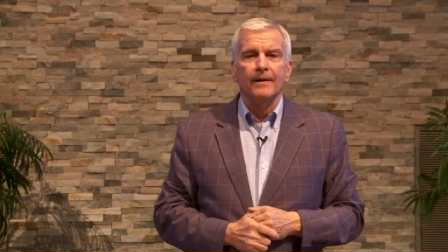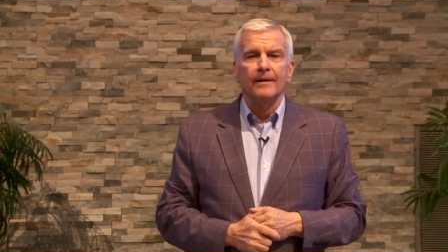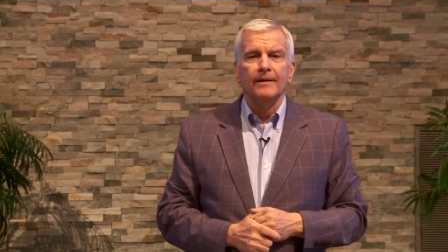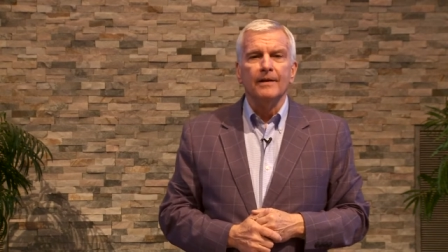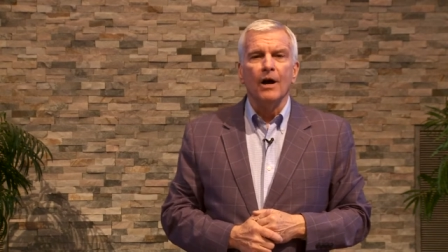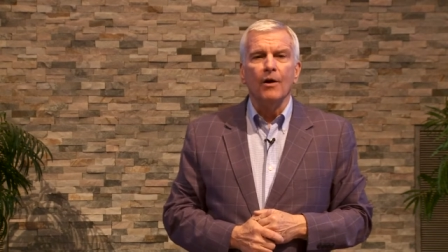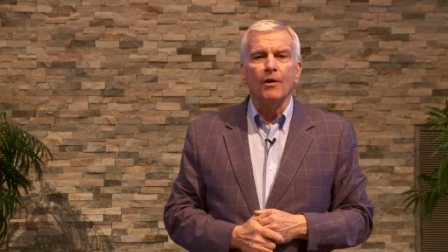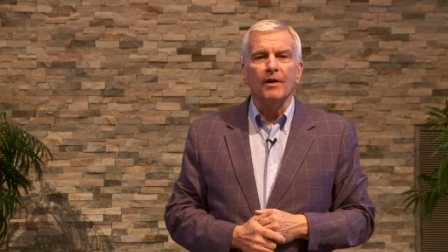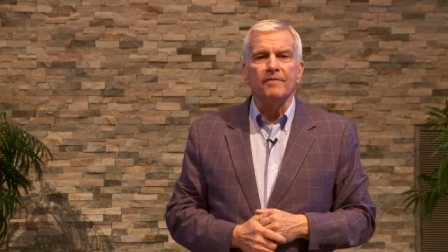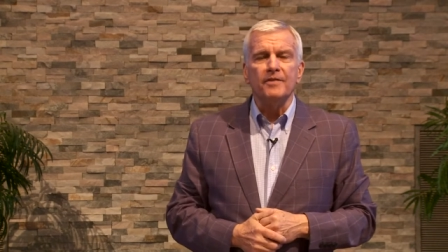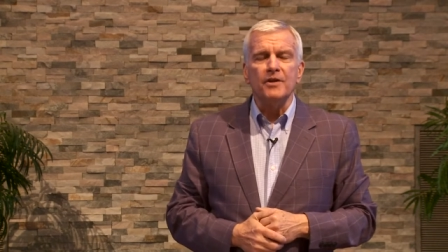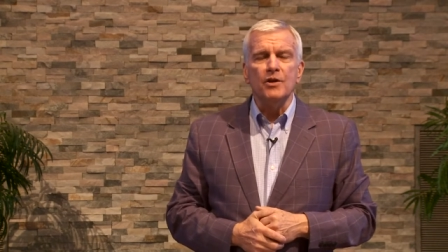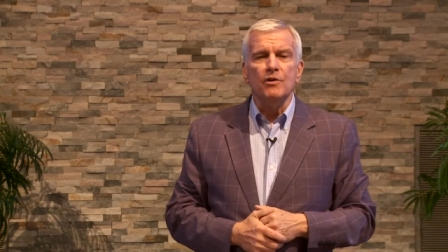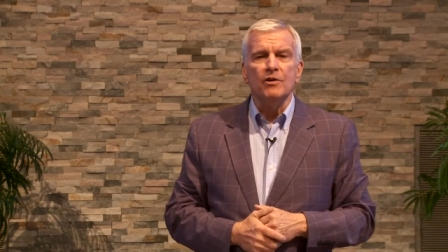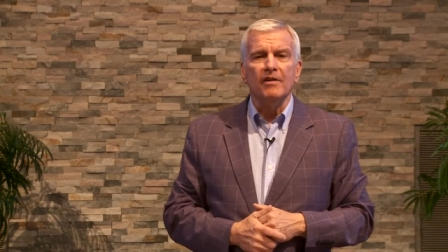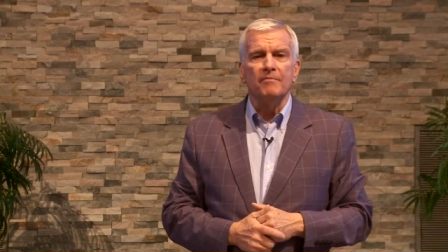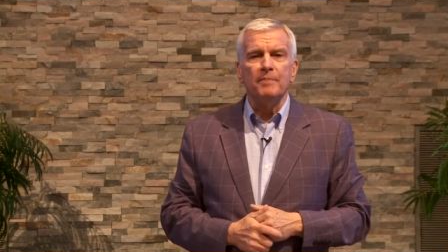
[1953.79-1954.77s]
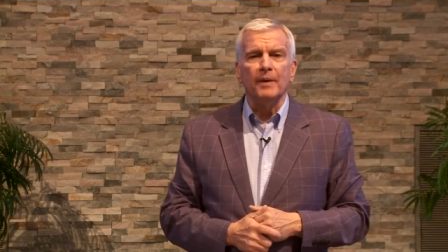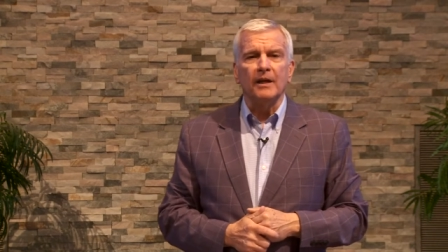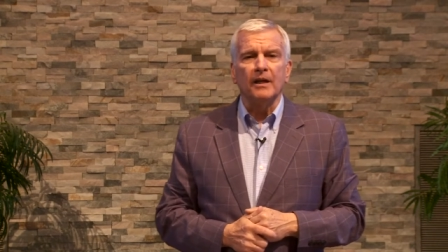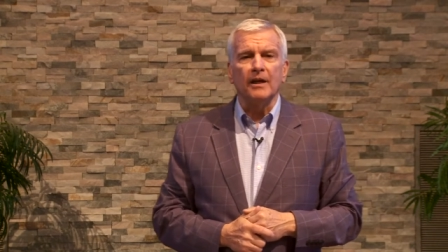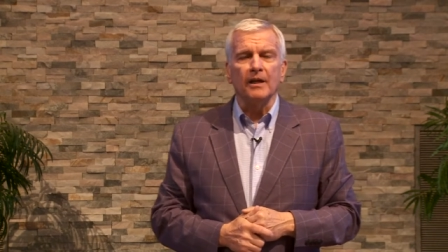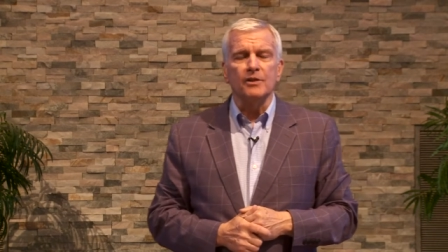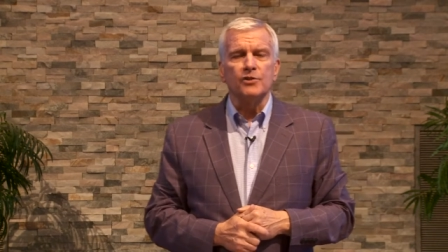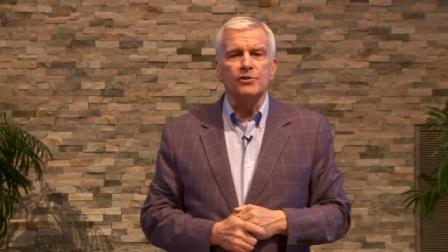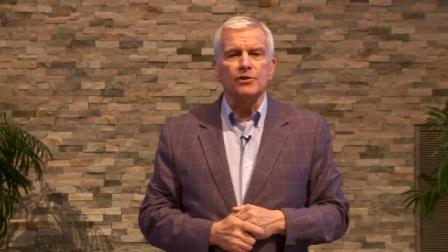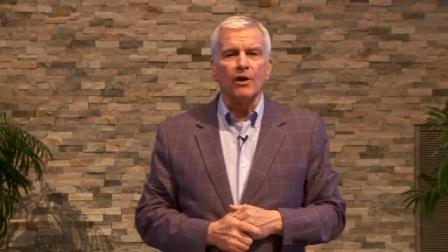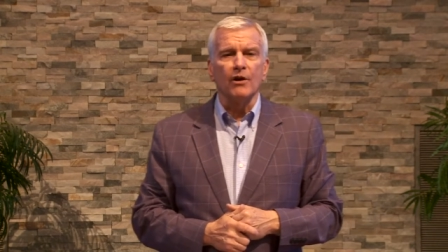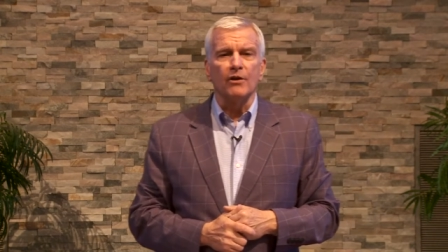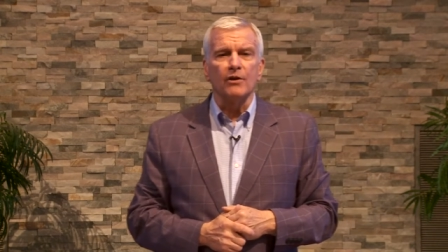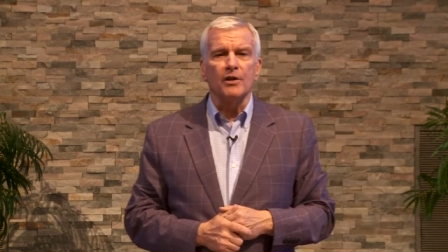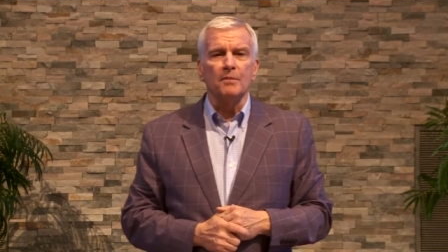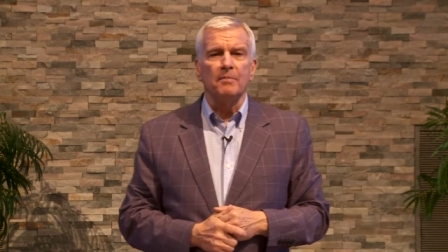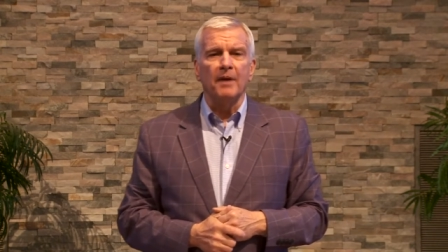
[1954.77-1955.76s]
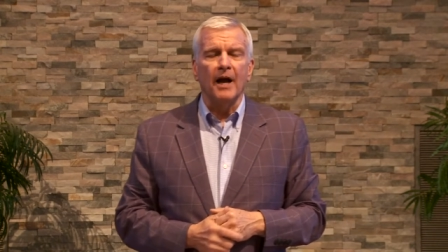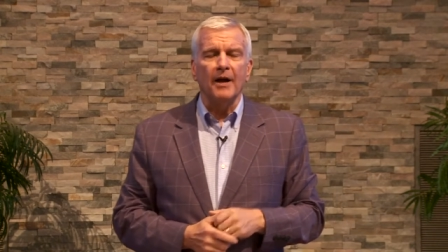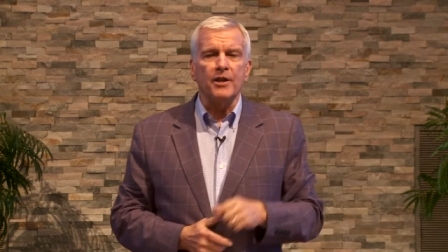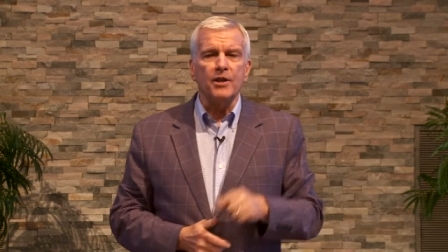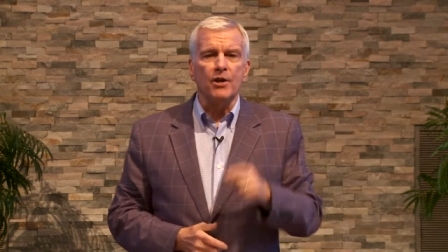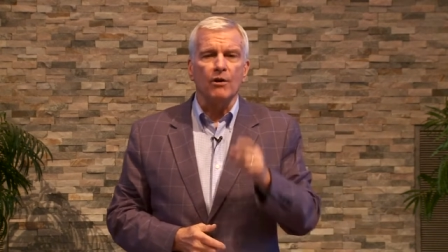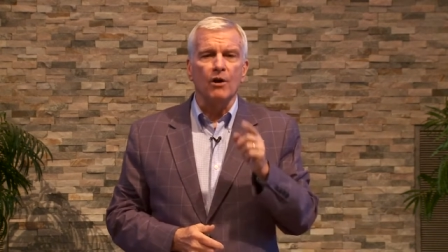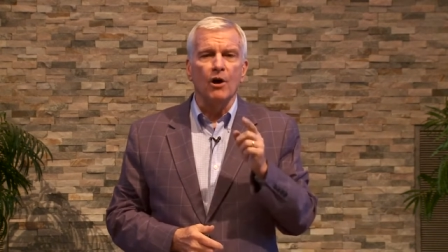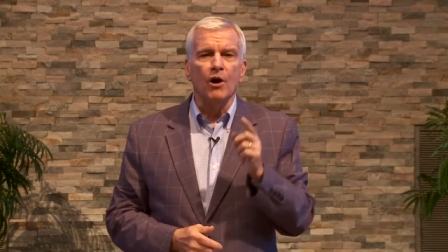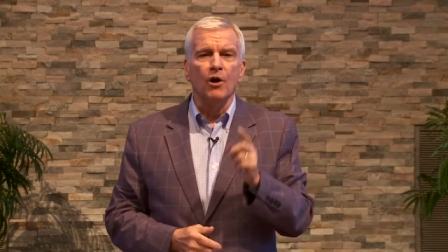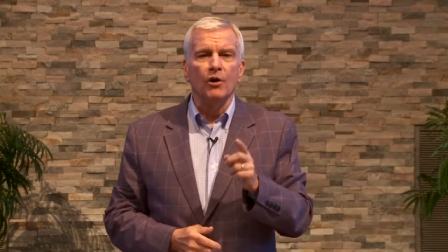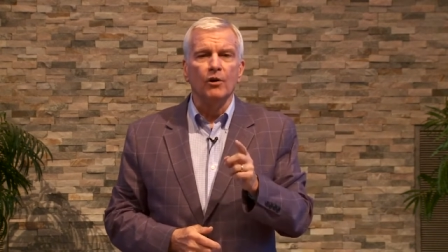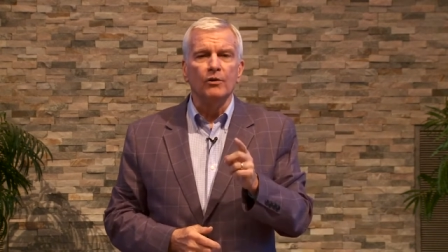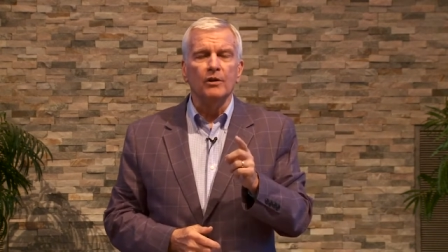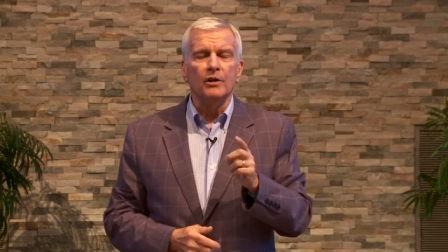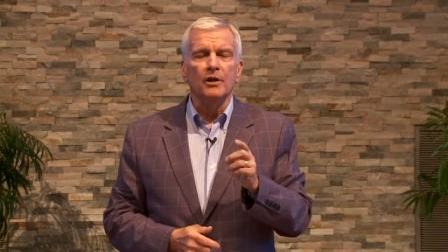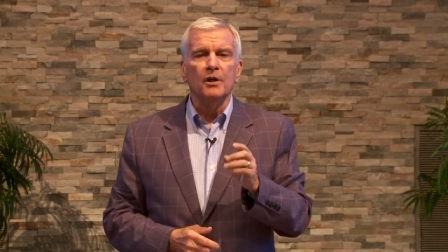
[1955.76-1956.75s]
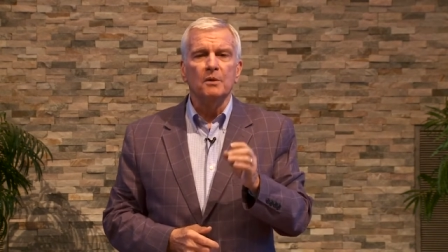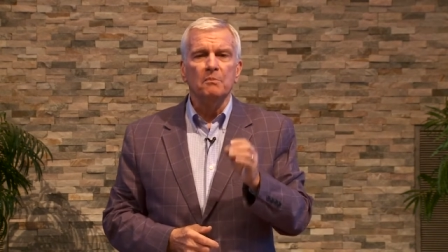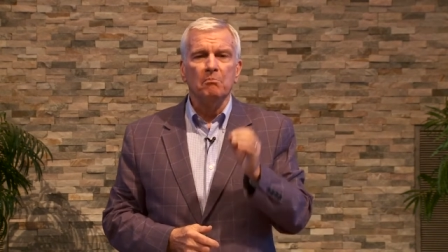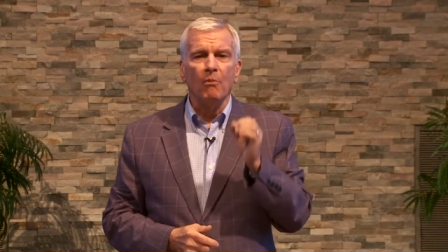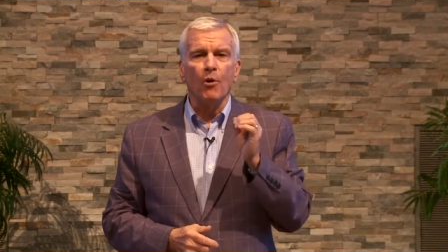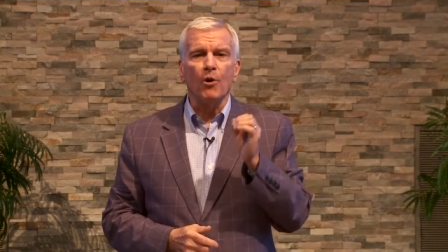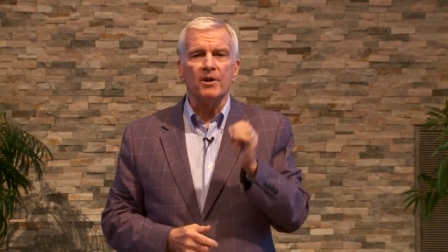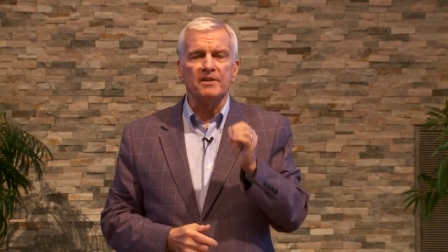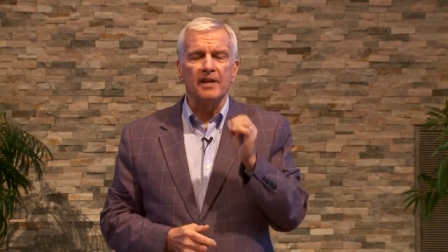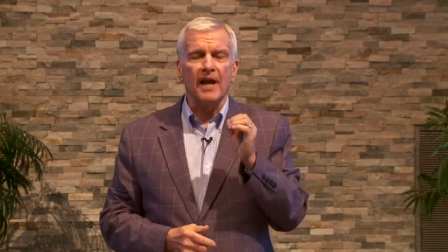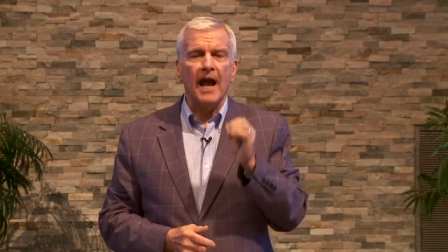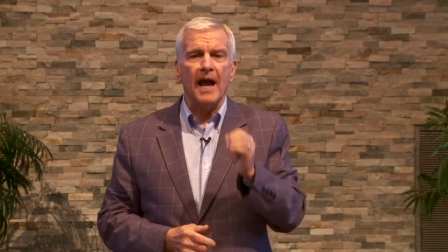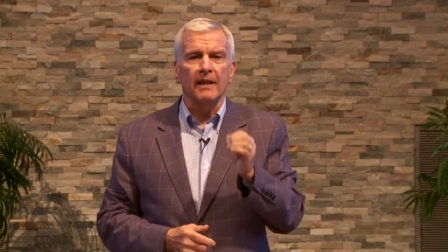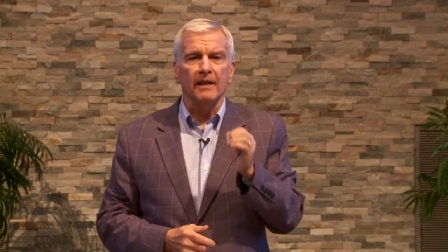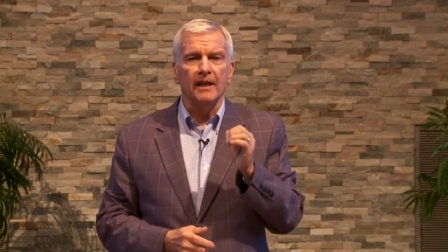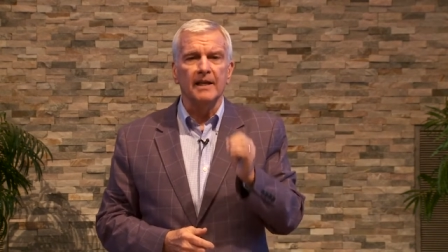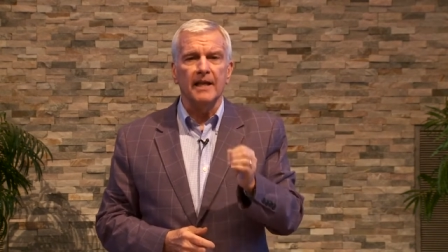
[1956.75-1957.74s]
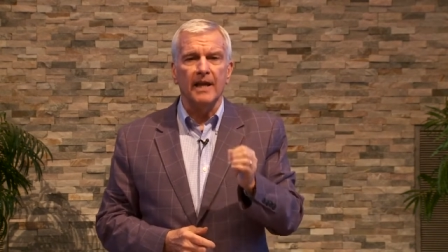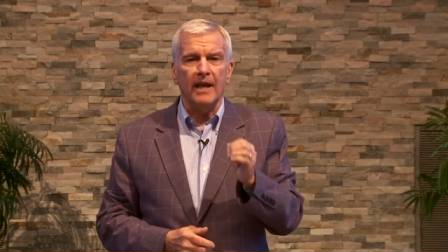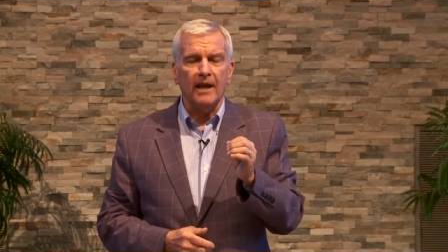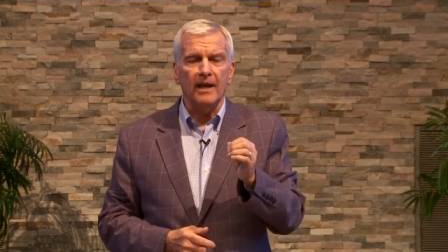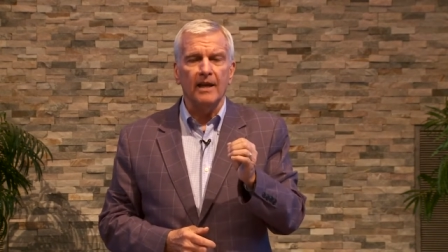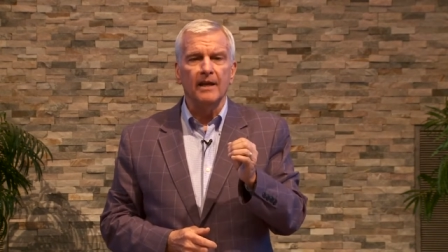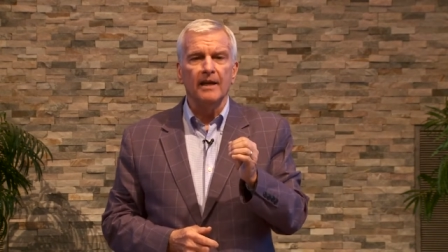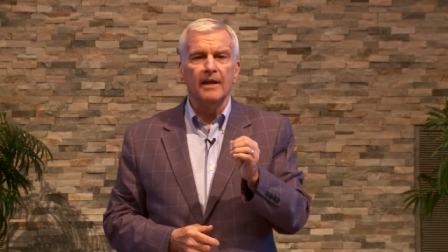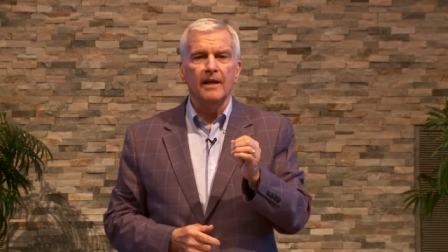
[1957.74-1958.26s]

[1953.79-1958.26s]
Now, if you have been concerned about your own mortality